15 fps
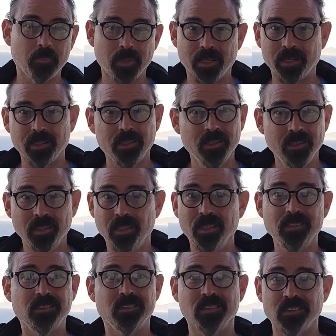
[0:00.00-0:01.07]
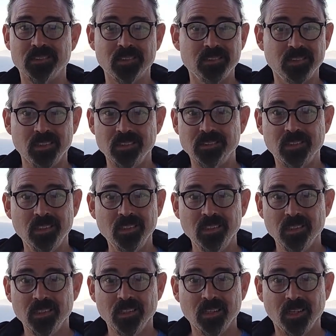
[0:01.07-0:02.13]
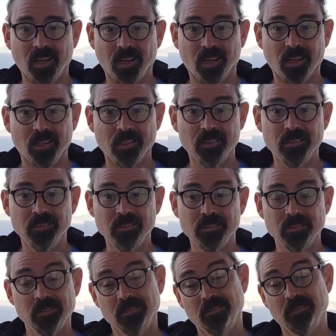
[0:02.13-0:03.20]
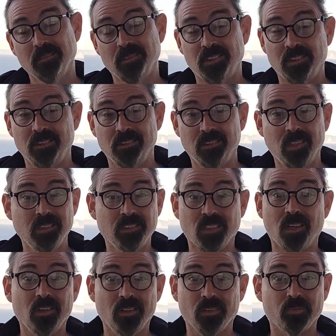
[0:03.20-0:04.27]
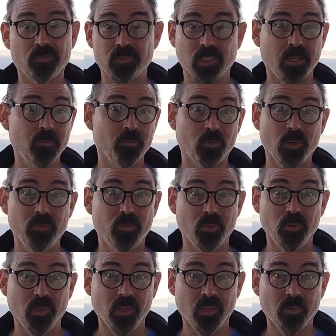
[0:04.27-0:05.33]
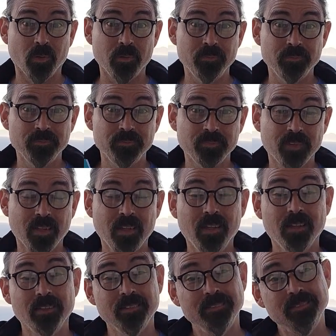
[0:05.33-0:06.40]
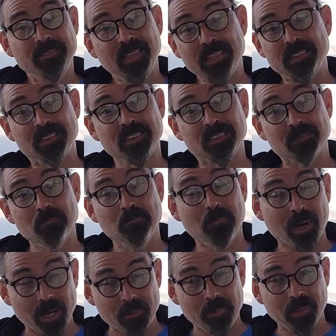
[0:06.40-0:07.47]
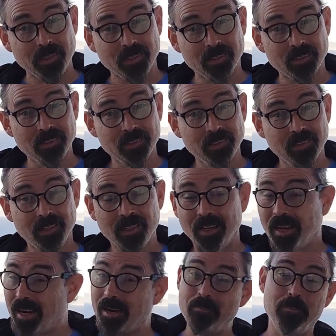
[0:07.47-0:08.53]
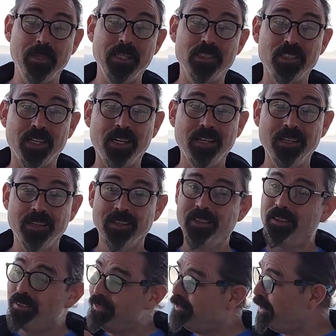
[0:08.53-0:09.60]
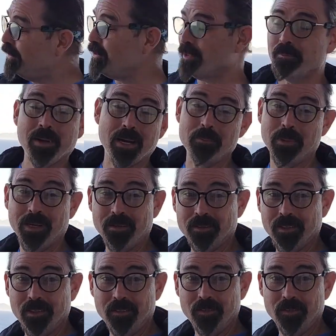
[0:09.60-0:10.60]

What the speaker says: back. It's just as easy, and it's all the same free food anyway. That's just my opinion. I'm BJ. Those are my balcony